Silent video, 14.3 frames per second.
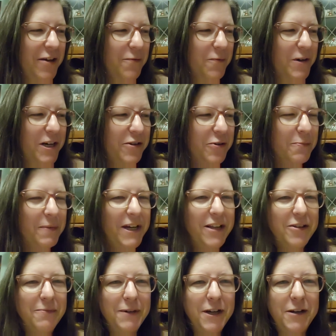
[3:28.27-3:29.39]
We'd either make
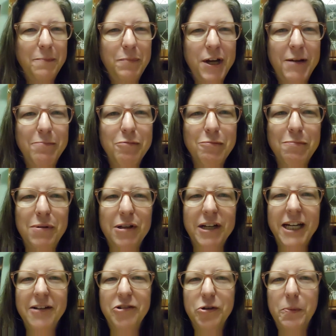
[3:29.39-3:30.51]
them out of paper
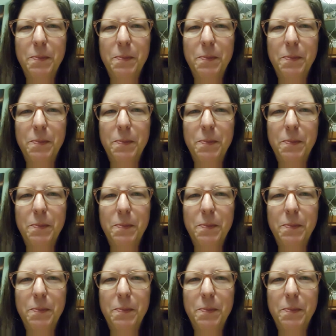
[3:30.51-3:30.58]
plates or